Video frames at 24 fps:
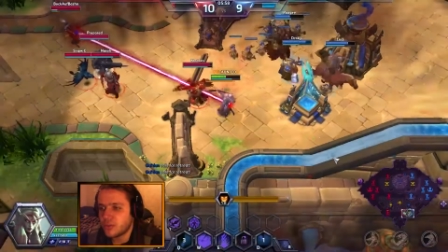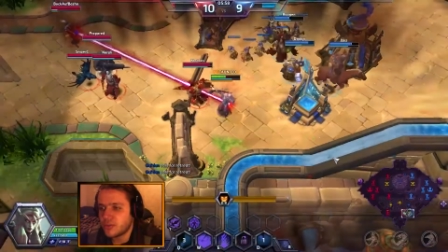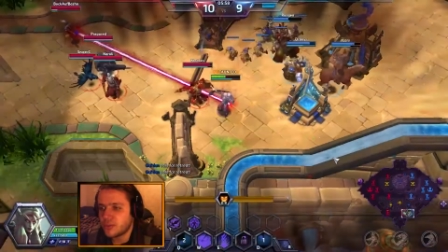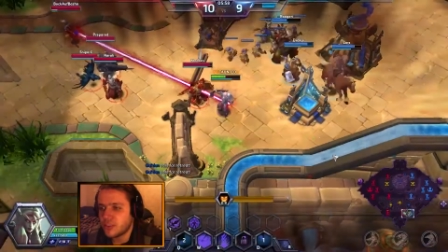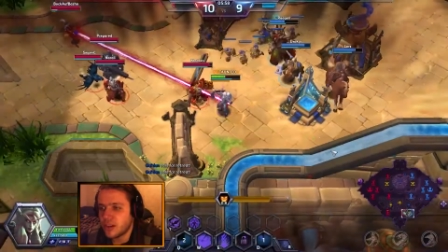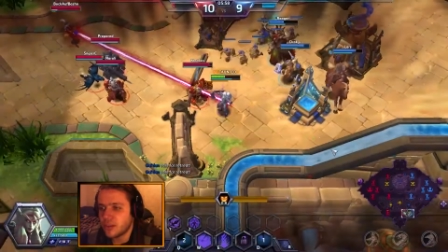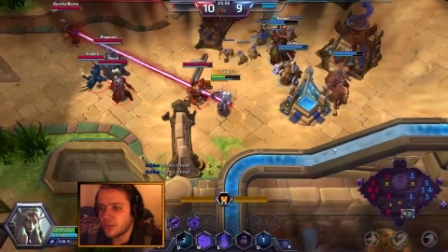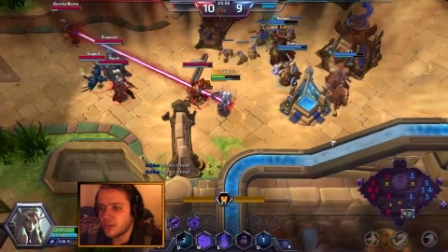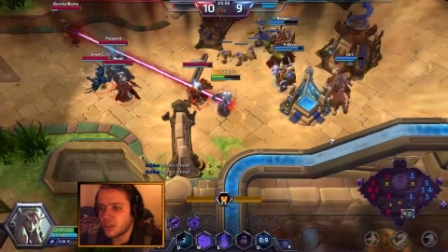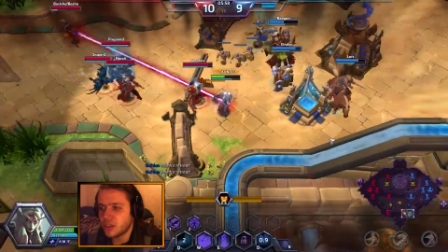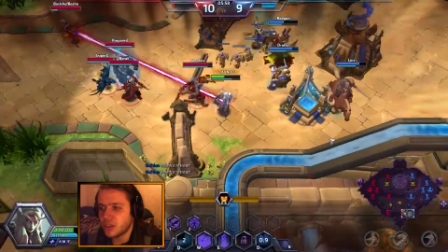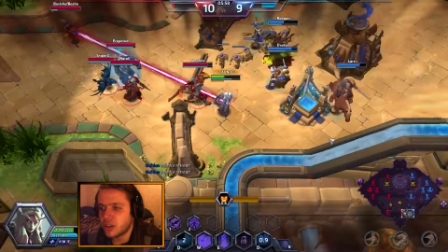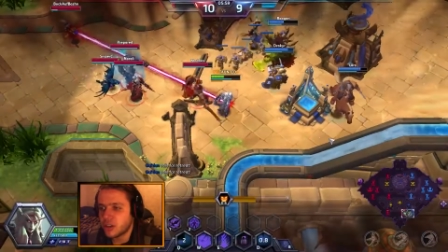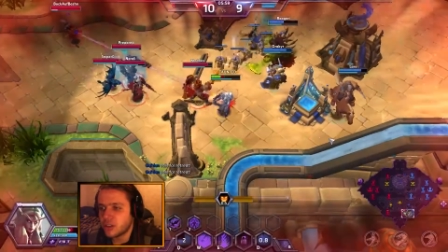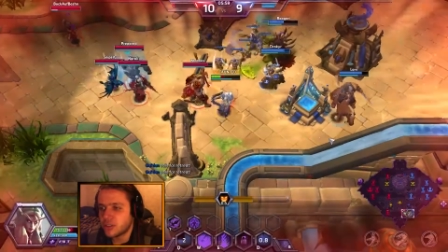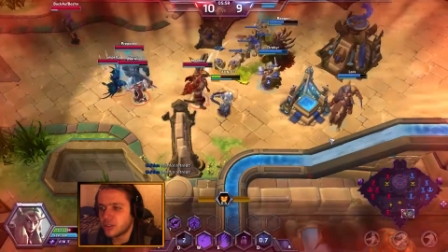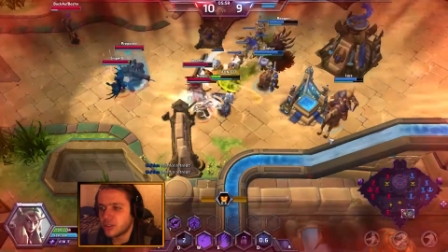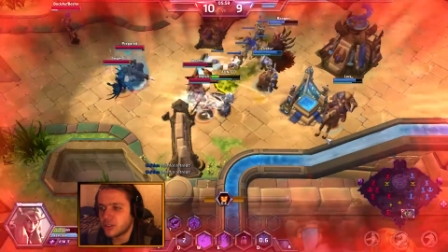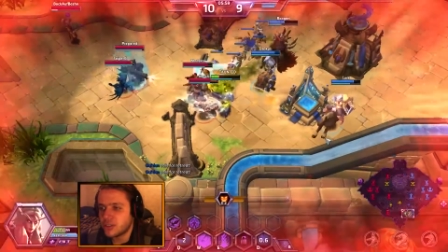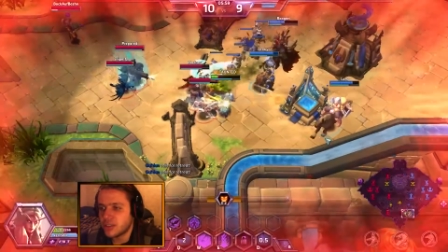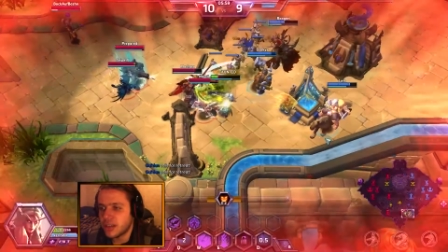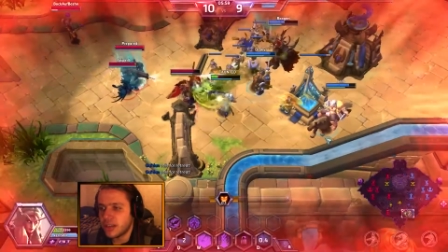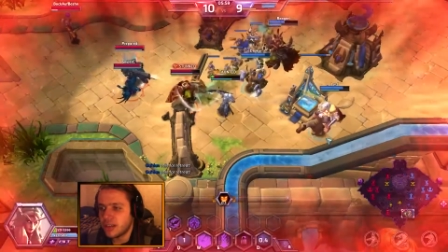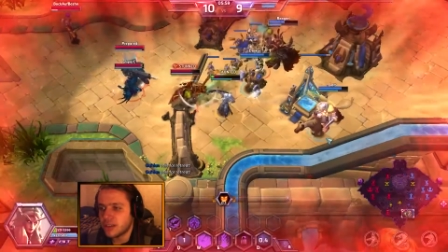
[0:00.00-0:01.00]
of damage. I
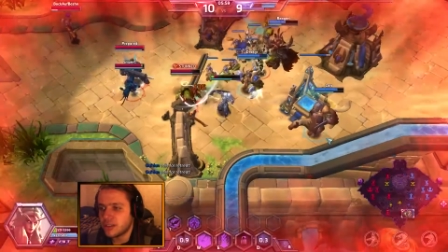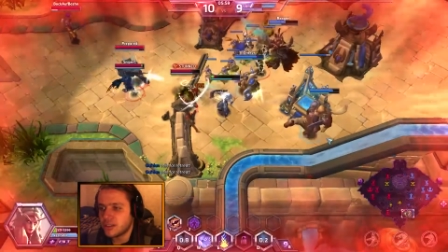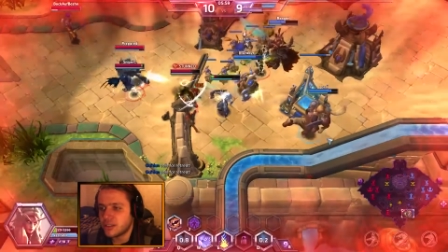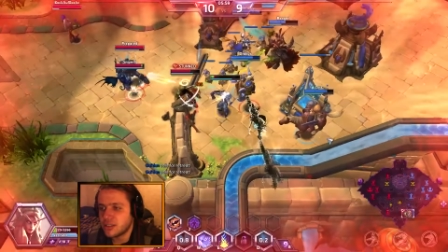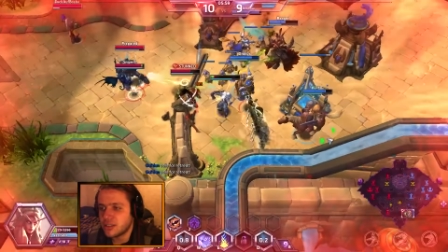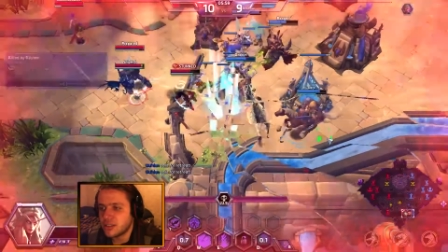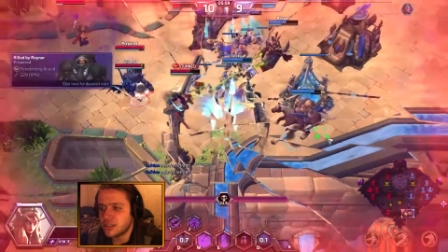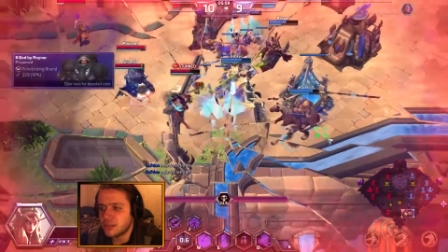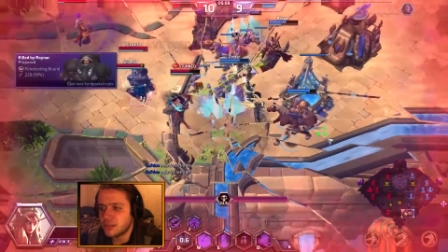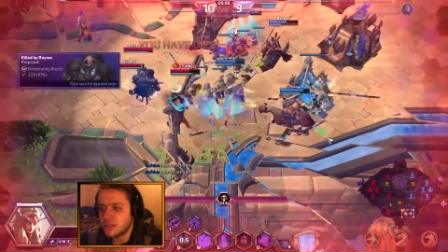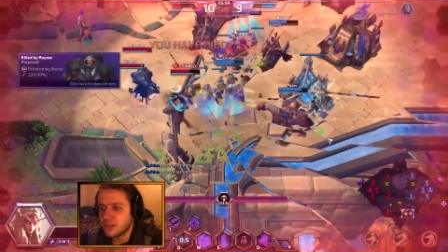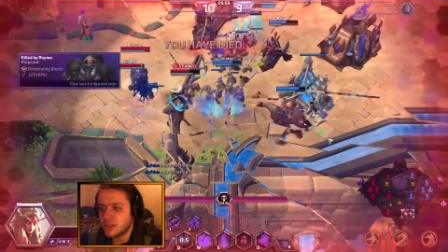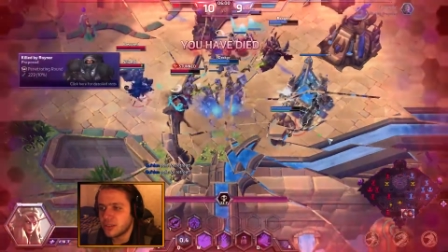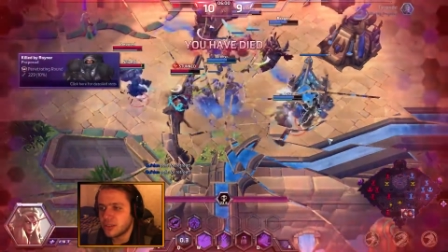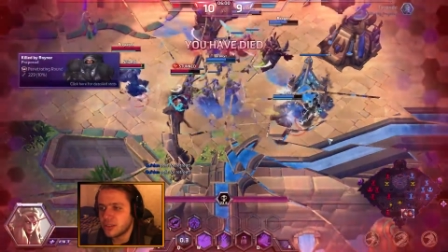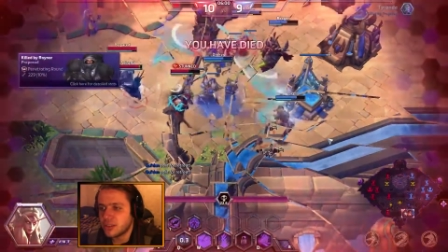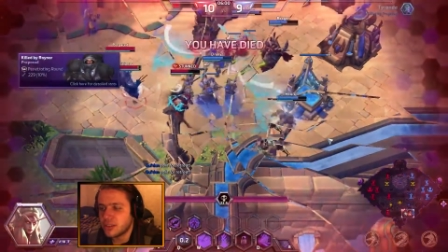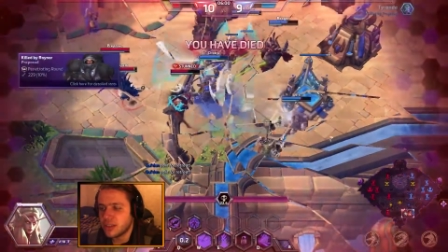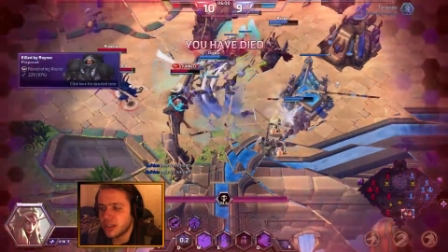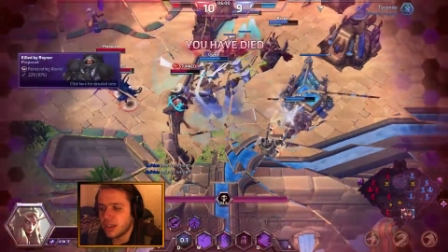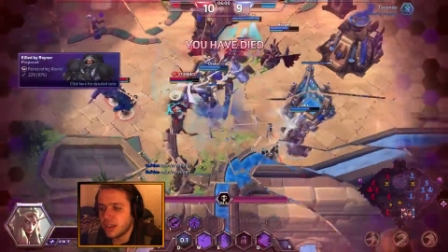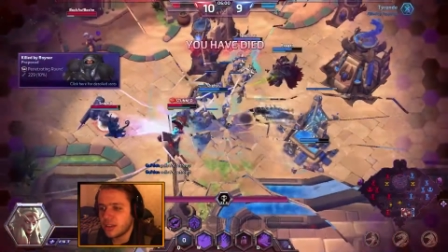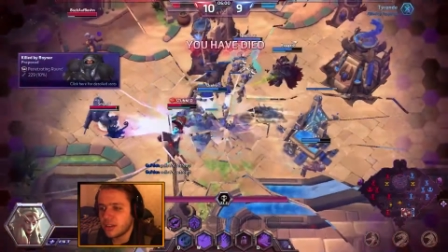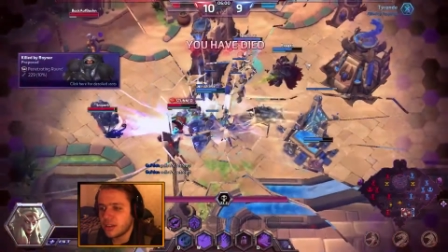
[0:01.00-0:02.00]
got taunted. I'm
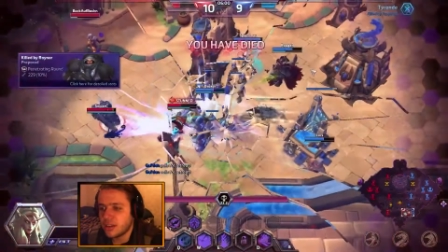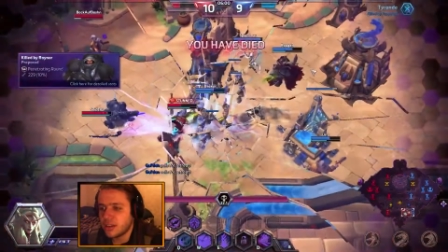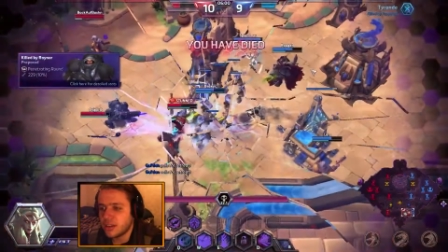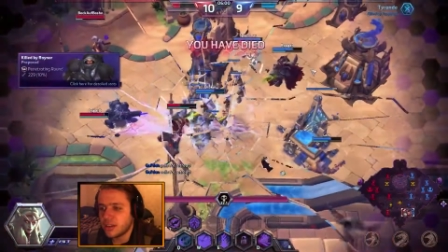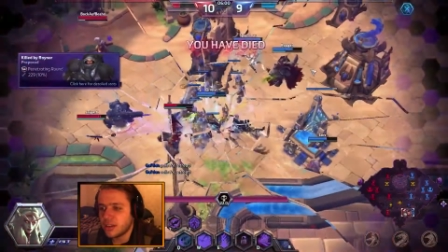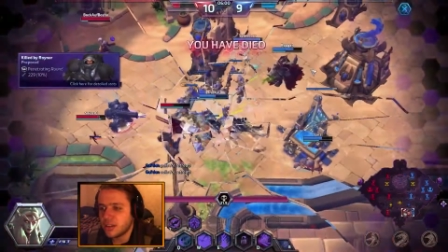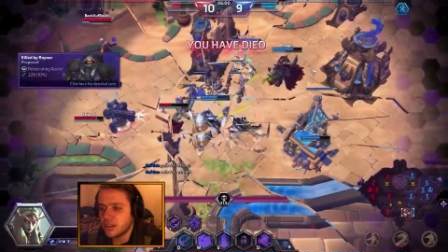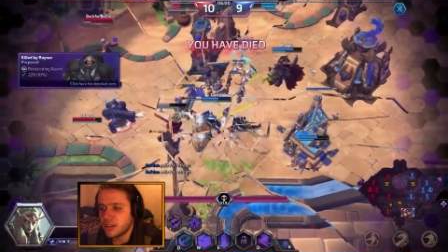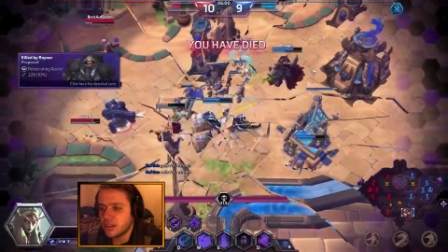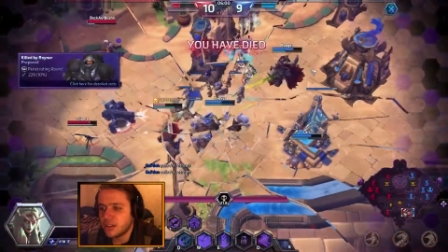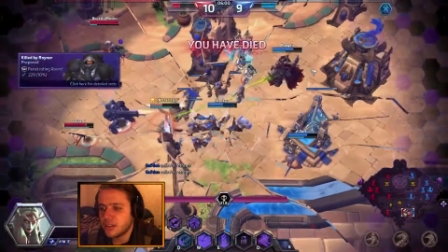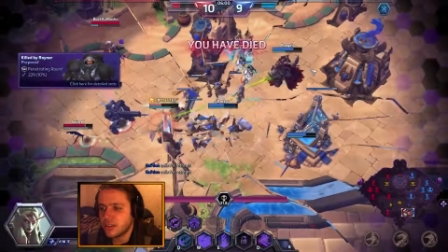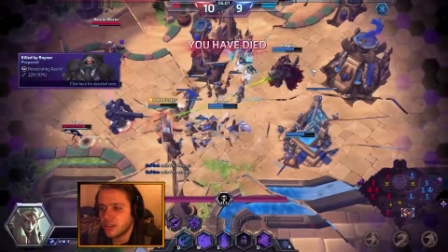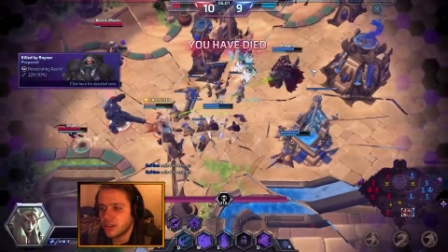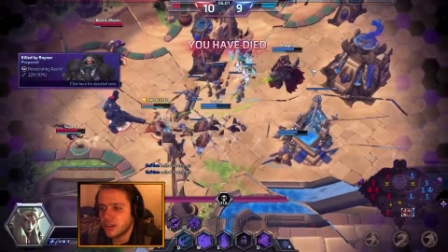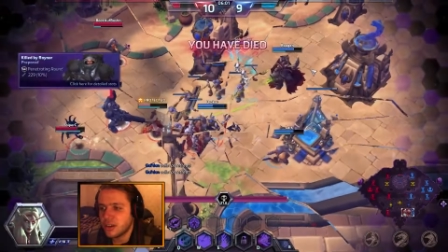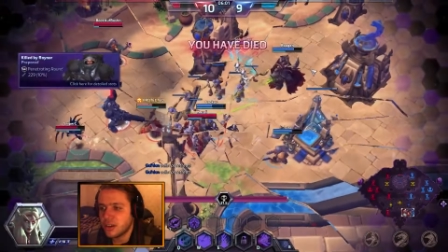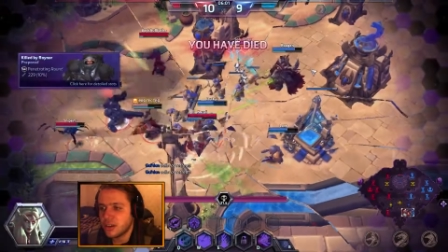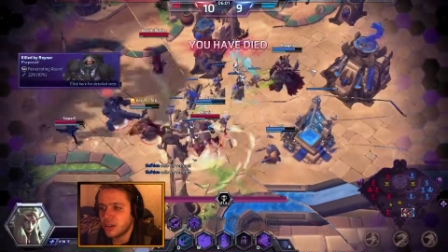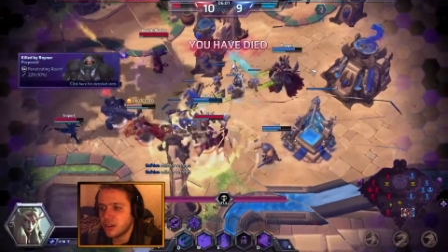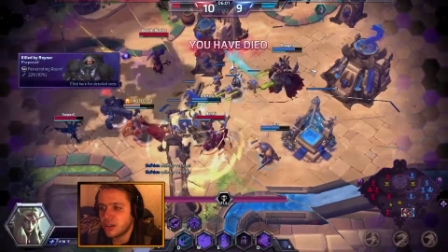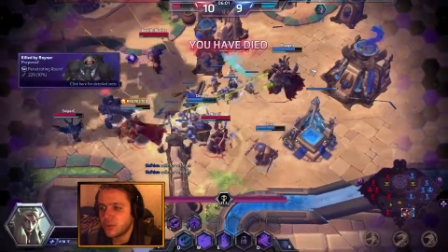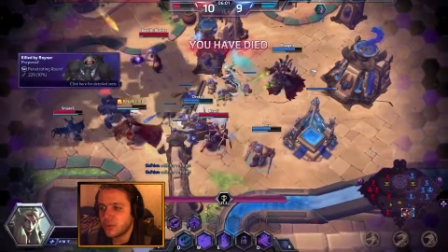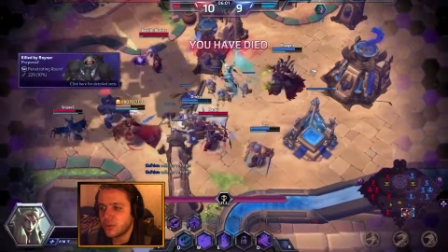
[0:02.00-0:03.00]
gonna die there.
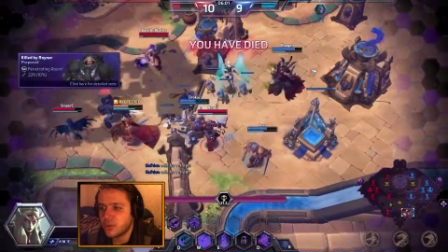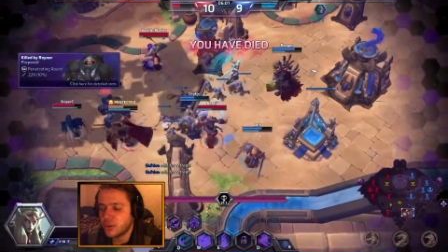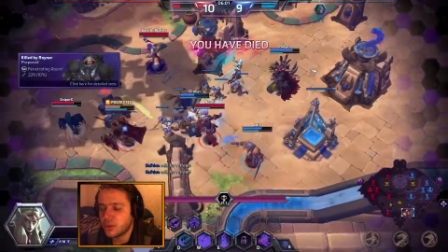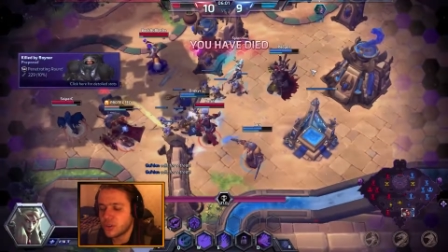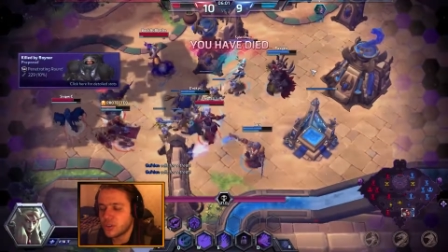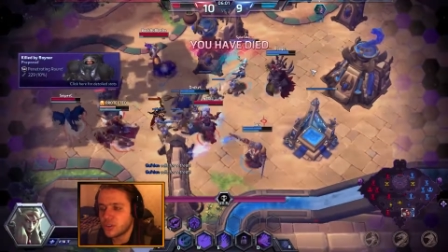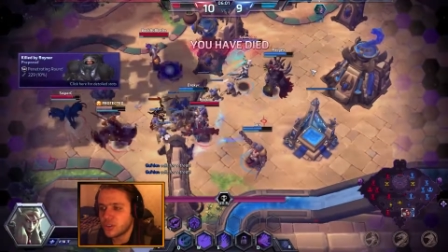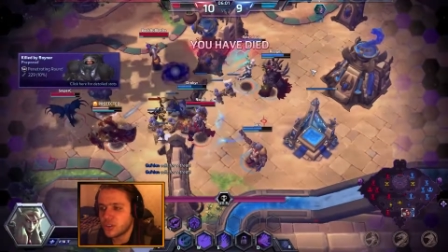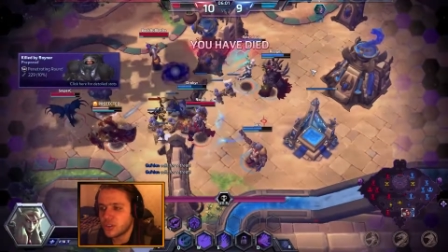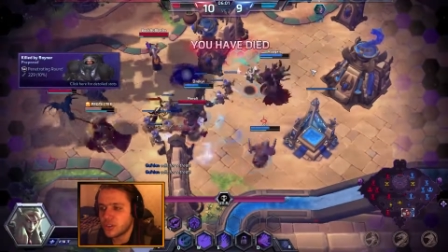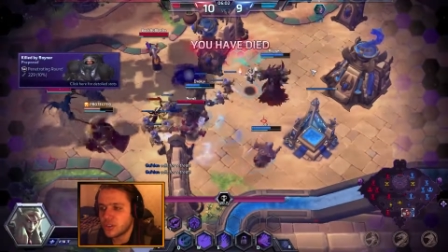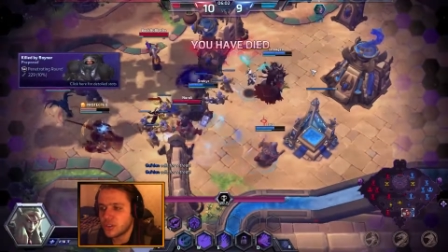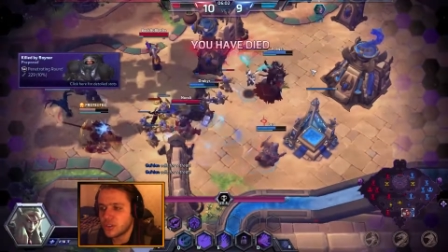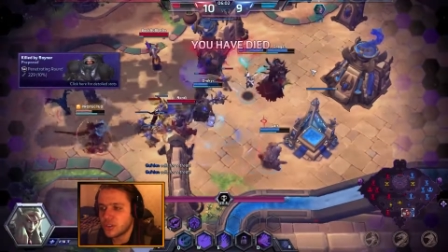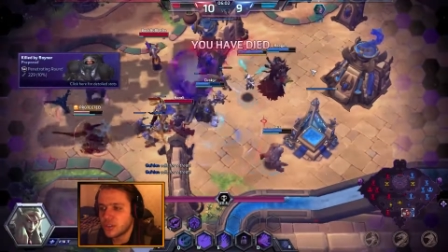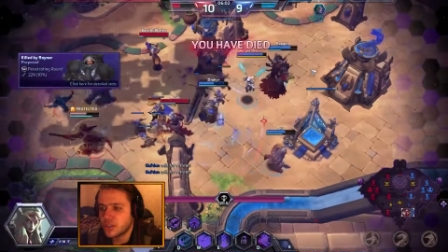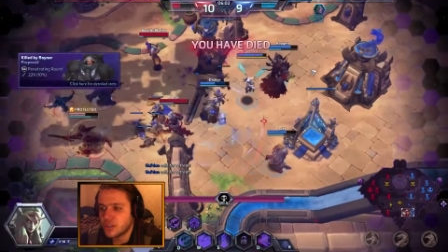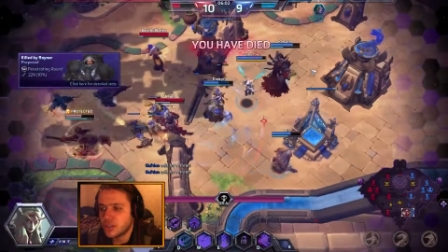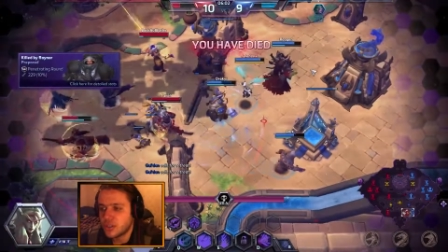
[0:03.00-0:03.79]
Really unfortunate.